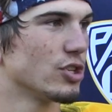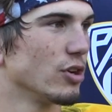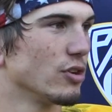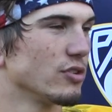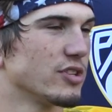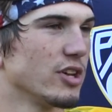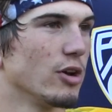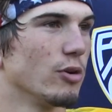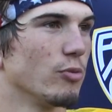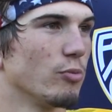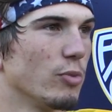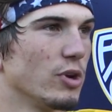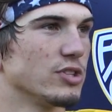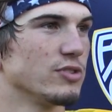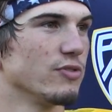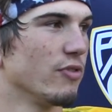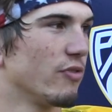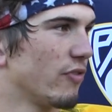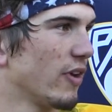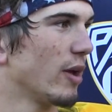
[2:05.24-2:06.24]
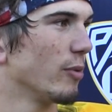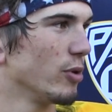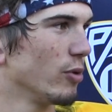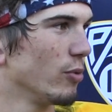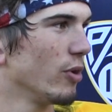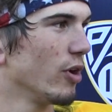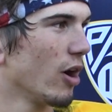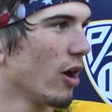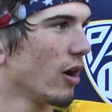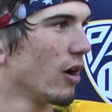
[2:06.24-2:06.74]
shows how much of a family
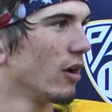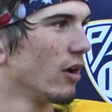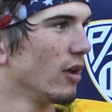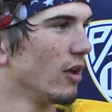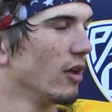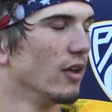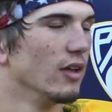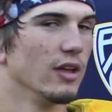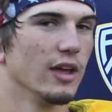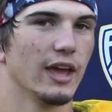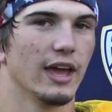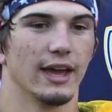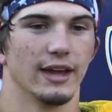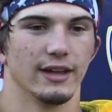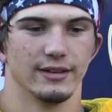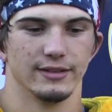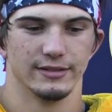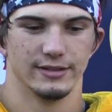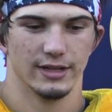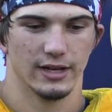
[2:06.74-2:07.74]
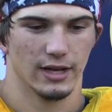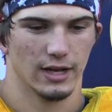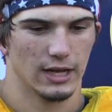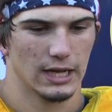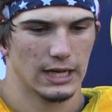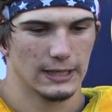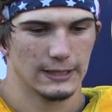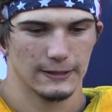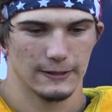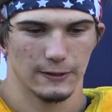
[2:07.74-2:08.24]
we are, and
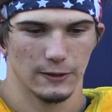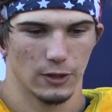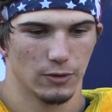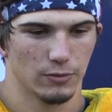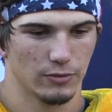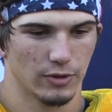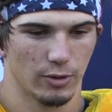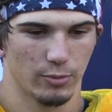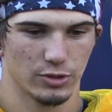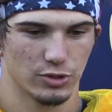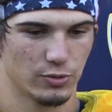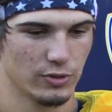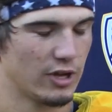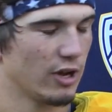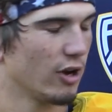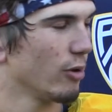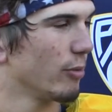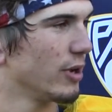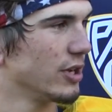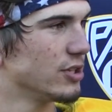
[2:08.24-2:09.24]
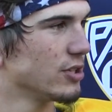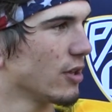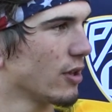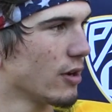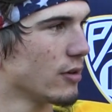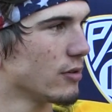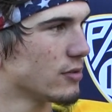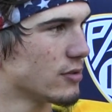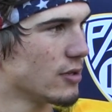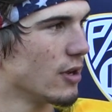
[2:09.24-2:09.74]
you know, how much we care about each other.
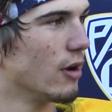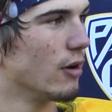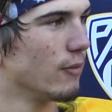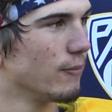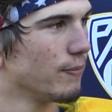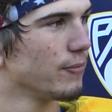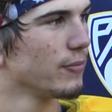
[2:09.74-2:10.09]
So,